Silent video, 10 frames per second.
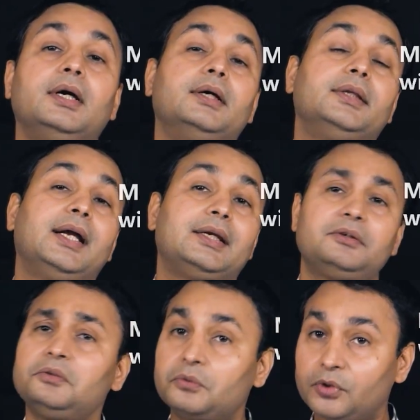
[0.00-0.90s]
that
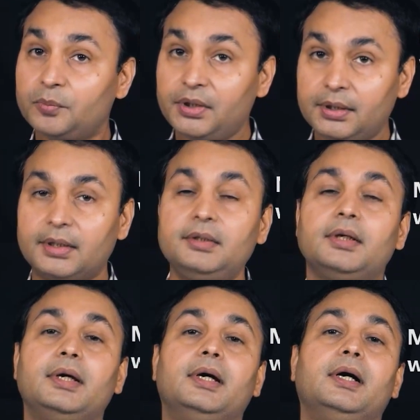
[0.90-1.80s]
could be done.
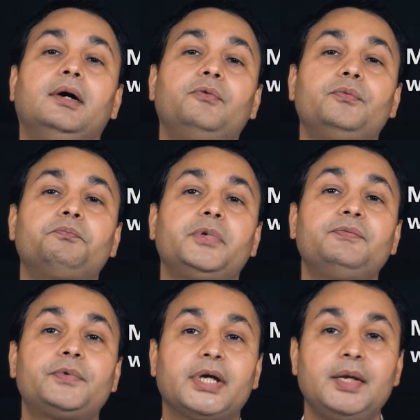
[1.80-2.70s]

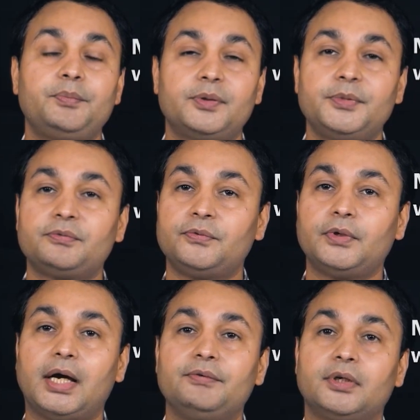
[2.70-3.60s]
If time permits,
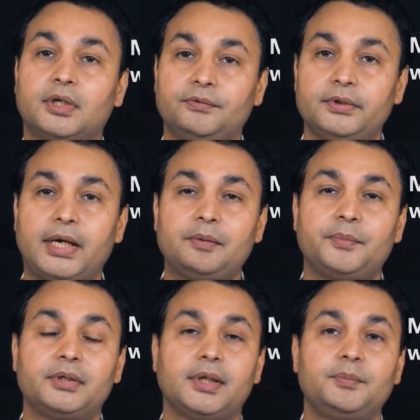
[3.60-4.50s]
I will cover that.
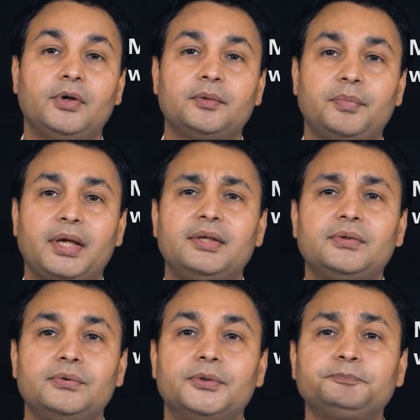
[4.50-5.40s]
But I'm not planning
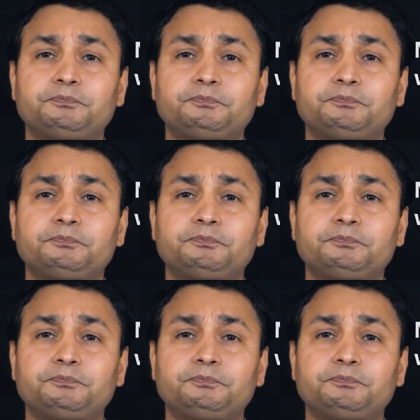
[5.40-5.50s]
to